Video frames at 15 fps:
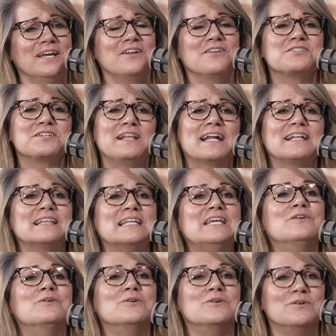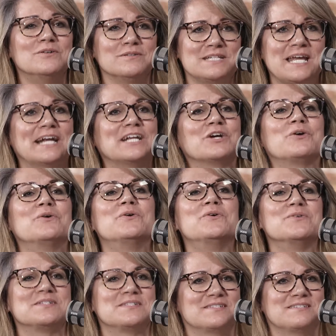There's a lot of legal,
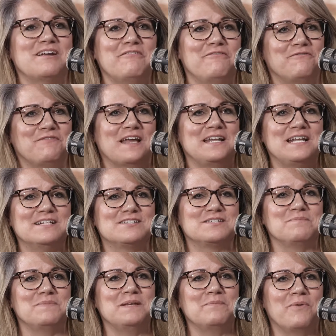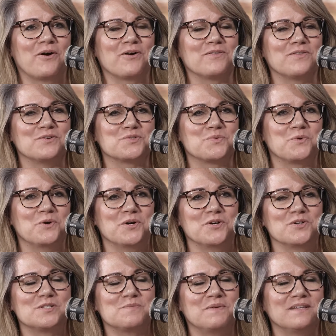technical stuff that needs to be part of those
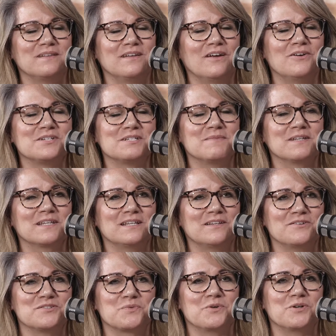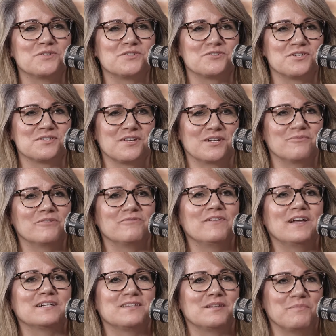words, but ultimately those words are just going to
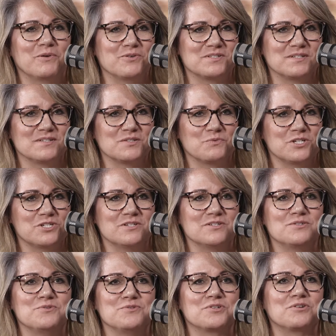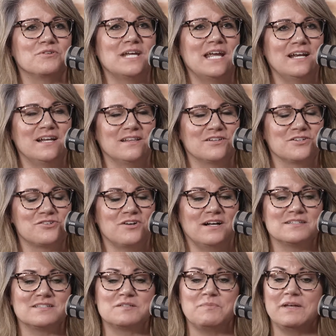reflect the person's wishes who's creating the
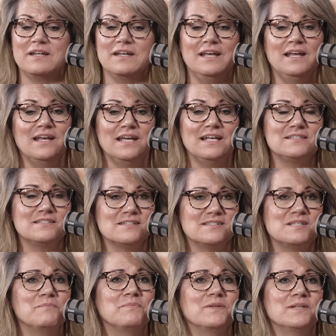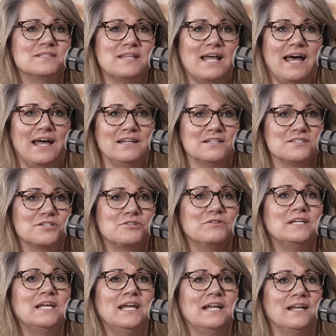trust. But it's as simple as that. It's
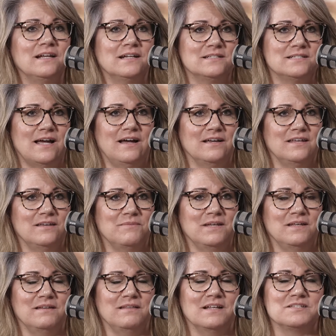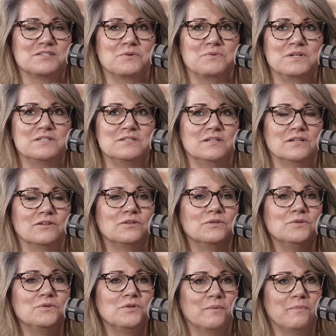creating a document that's going to
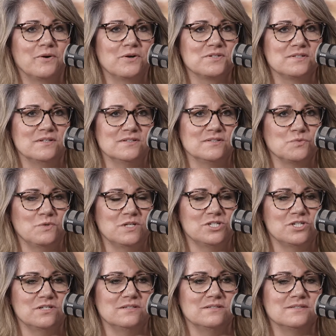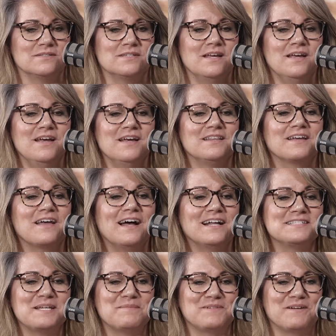include a person's wishes. The
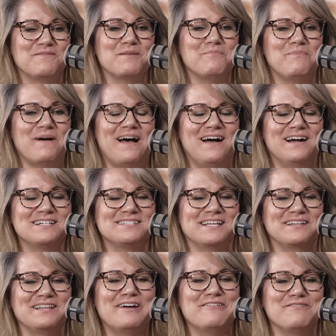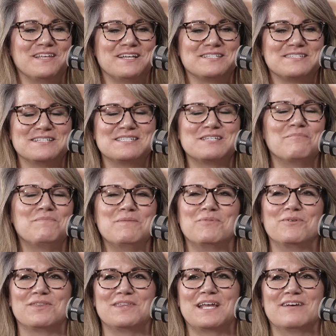concept of the box, I love this. And some
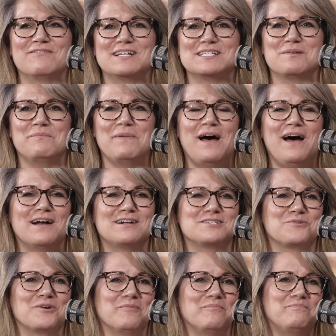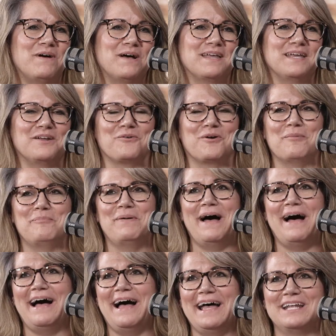people think of it as a box or a bucket or a
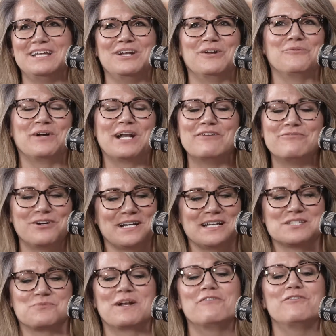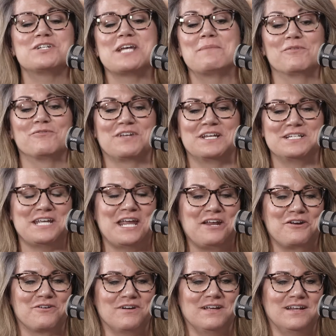pot, whatever it is, whatever type of
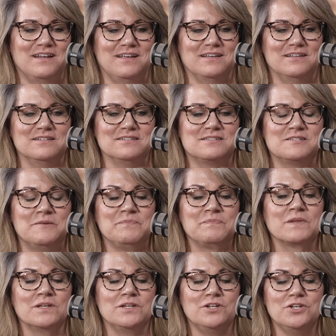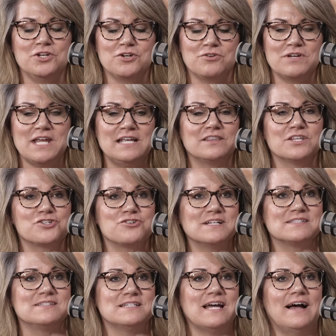container it is. You create the
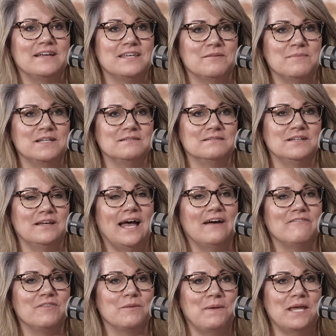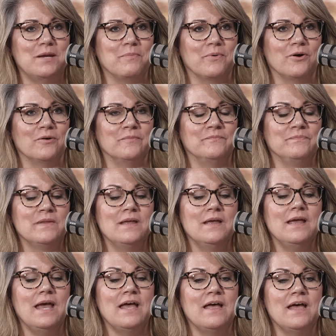trust document, you have the paper,
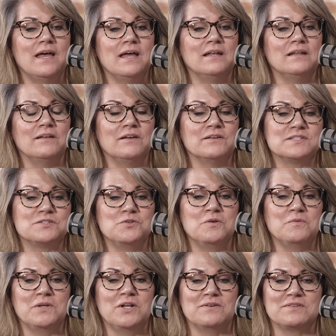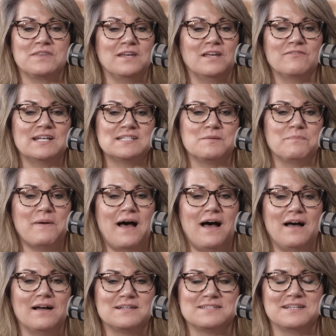and assume, think of it as a
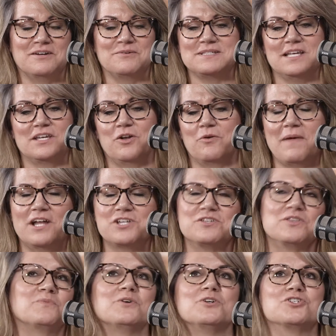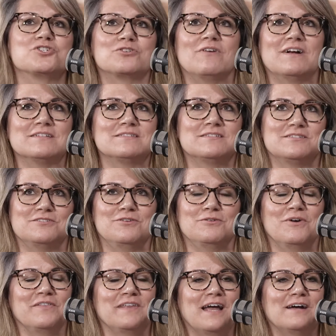box. And I always say, imagine the word trust,
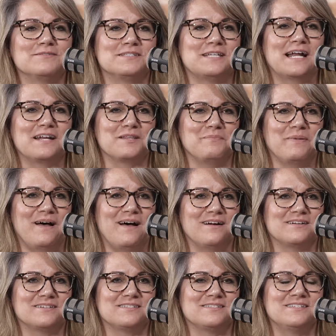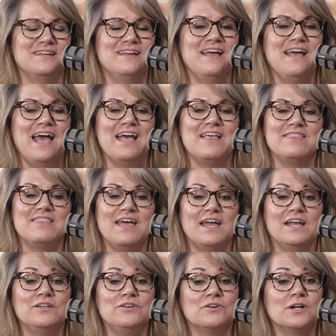on the outside of the box. And
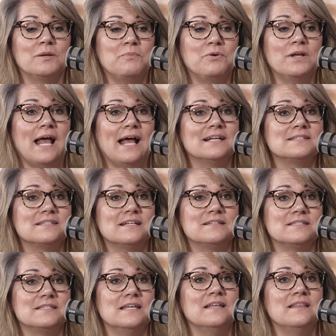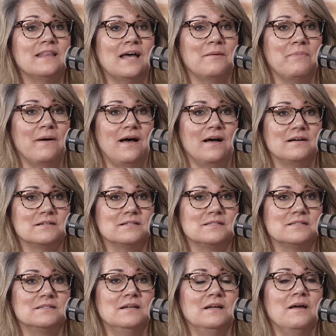then you're going to put assets in that
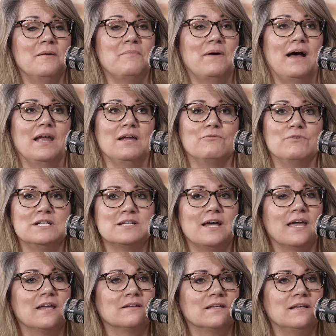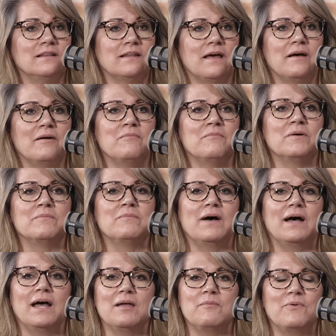box by retitling them,
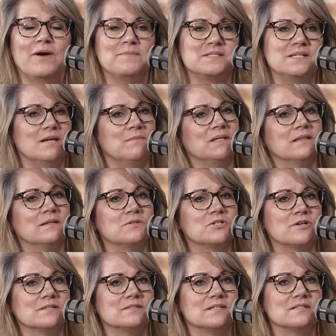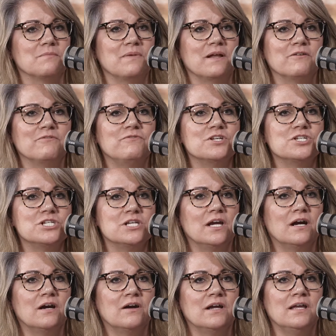by perhaps naming the trust as a
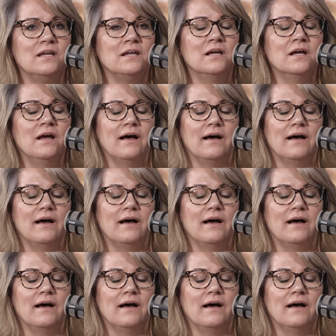beneficiary.